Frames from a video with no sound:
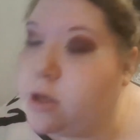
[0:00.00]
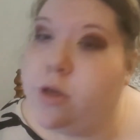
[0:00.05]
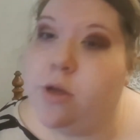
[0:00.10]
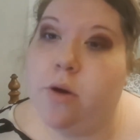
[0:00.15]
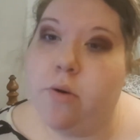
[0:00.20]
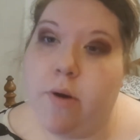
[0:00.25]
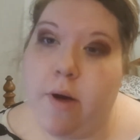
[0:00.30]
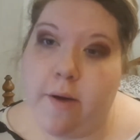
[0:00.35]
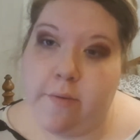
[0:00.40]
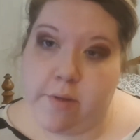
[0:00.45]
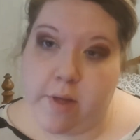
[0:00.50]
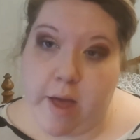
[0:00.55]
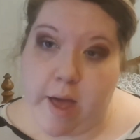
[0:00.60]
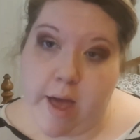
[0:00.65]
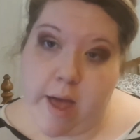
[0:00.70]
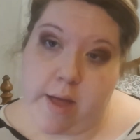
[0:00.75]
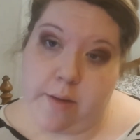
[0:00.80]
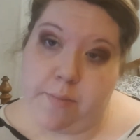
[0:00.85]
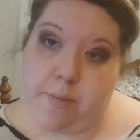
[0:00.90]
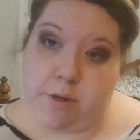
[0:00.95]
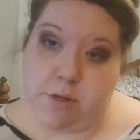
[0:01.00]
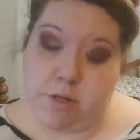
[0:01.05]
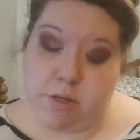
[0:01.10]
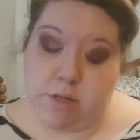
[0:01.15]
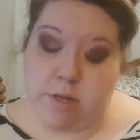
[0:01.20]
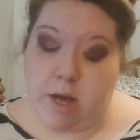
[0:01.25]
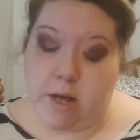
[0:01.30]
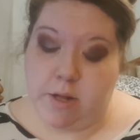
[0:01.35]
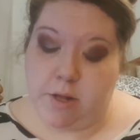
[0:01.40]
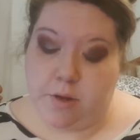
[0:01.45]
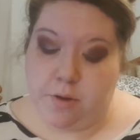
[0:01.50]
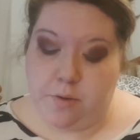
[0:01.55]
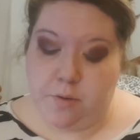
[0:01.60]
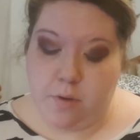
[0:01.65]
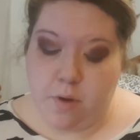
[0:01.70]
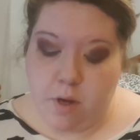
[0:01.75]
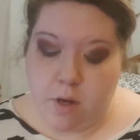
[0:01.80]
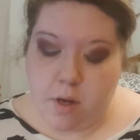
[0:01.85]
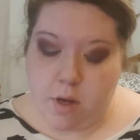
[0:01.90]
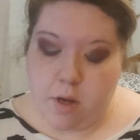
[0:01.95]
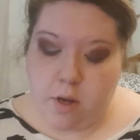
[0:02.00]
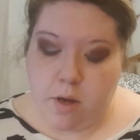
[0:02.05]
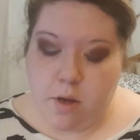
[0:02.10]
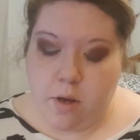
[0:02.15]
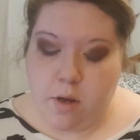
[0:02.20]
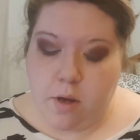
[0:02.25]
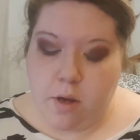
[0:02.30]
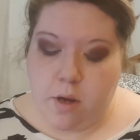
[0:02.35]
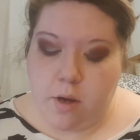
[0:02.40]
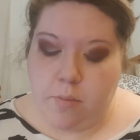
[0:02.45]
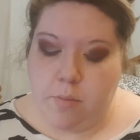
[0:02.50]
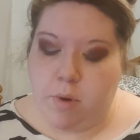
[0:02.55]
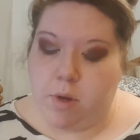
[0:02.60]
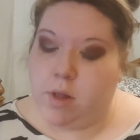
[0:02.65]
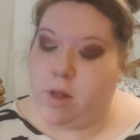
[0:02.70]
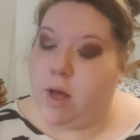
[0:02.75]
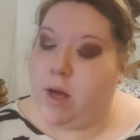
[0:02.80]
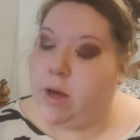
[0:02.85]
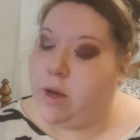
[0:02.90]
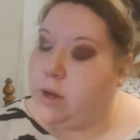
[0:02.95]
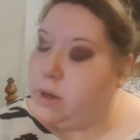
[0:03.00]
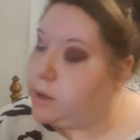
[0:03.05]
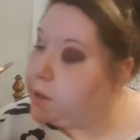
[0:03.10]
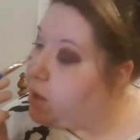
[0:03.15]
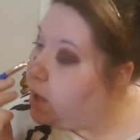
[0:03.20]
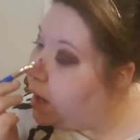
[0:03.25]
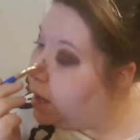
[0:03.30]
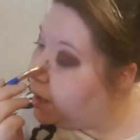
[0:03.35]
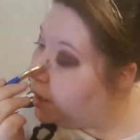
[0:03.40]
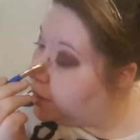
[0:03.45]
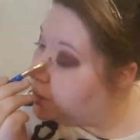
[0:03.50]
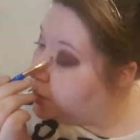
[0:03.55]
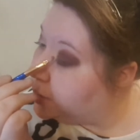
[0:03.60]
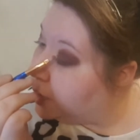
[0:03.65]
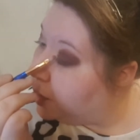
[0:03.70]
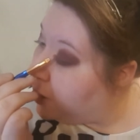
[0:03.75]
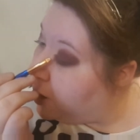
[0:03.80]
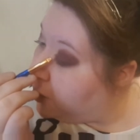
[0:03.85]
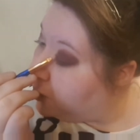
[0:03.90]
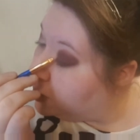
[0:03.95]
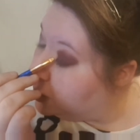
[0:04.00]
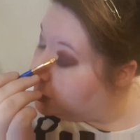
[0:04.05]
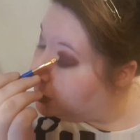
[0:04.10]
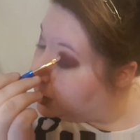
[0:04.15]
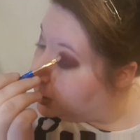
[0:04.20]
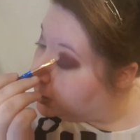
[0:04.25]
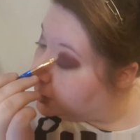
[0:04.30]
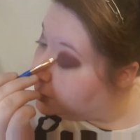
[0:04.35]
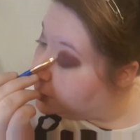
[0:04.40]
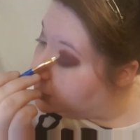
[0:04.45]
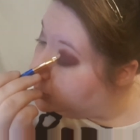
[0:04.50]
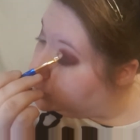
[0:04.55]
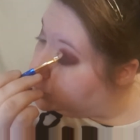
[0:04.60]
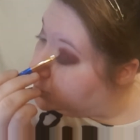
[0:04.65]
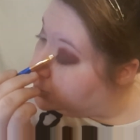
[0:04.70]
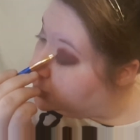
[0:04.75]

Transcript: You don't have to add much as I do. But, like, I like to go out with a bang.